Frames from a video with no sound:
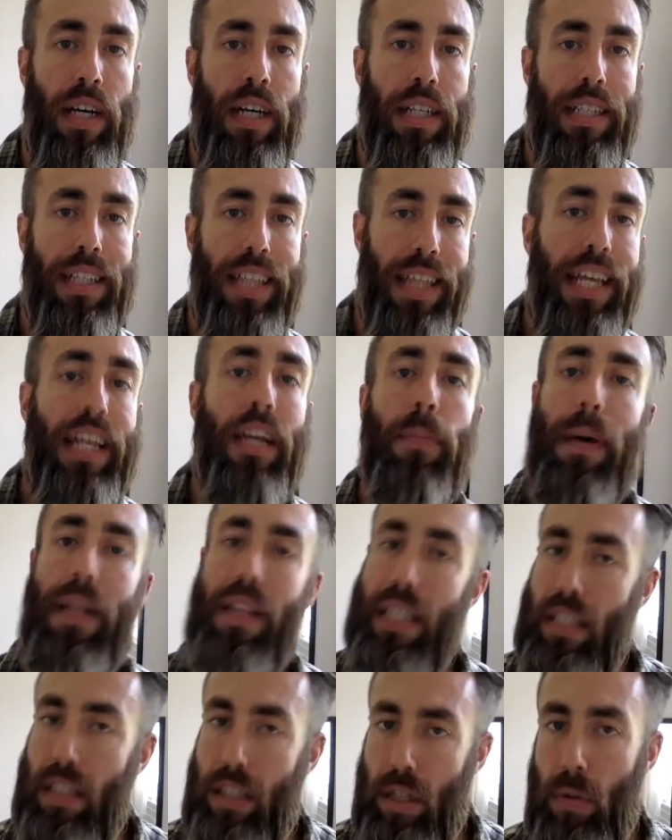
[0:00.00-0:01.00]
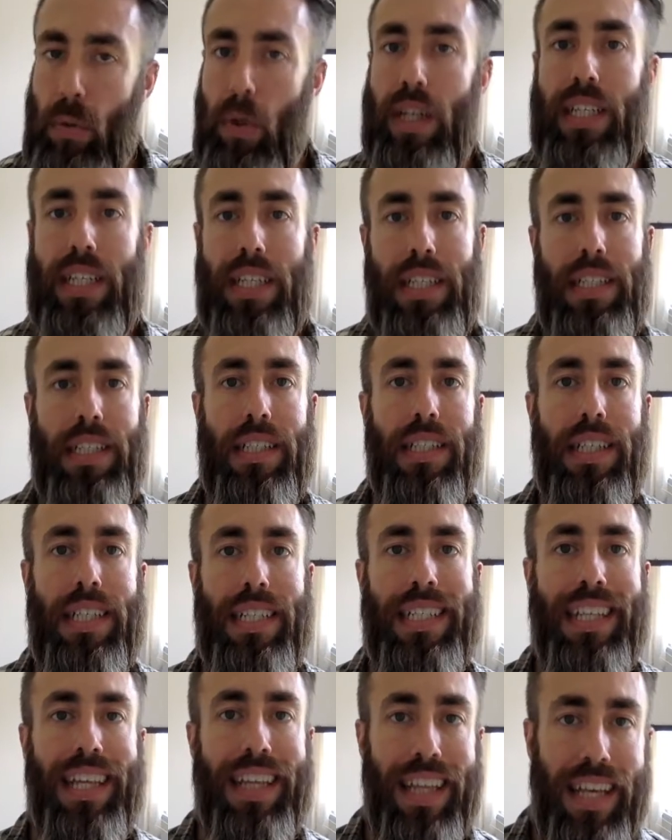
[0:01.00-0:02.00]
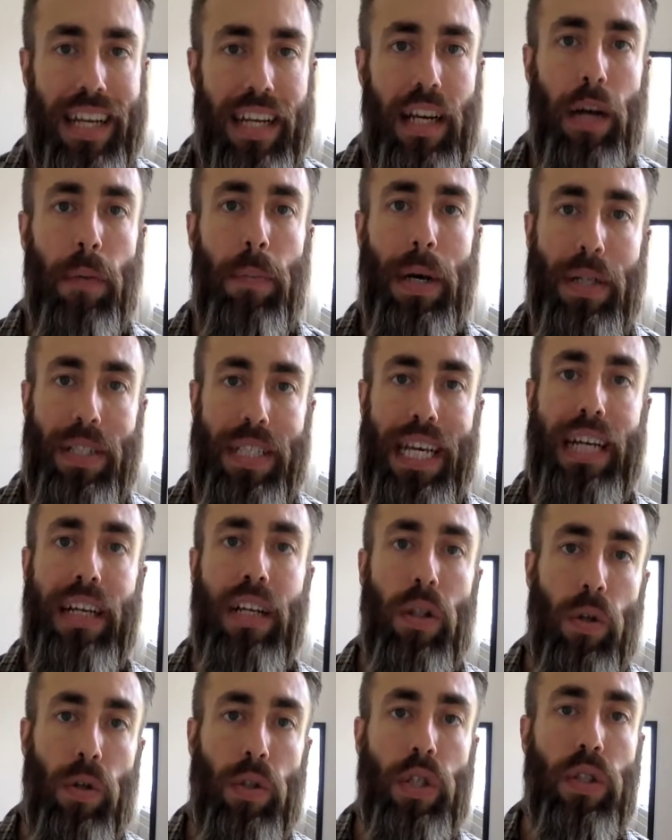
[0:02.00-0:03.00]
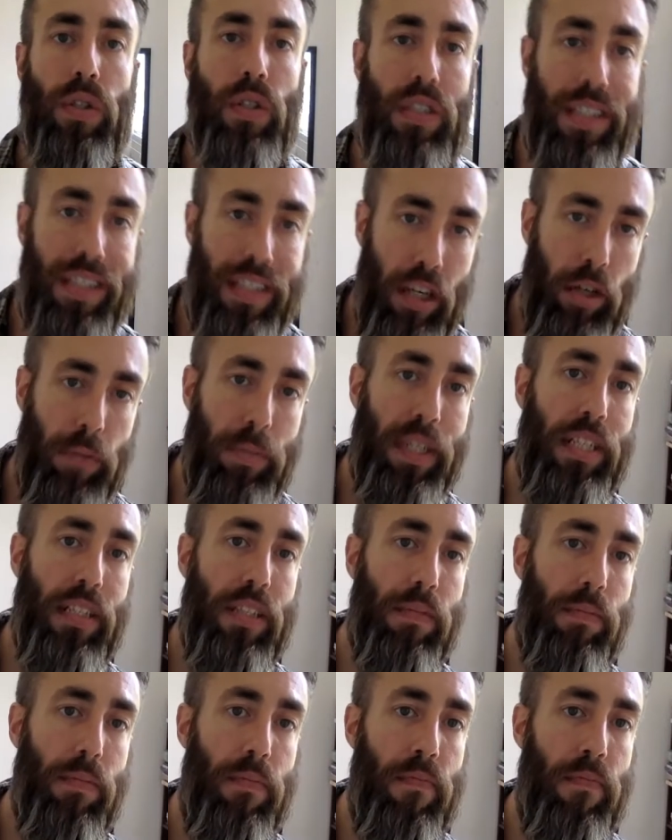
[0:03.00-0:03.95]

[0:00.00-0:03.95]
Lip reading: To think about these two ideas is to think about technological determinism.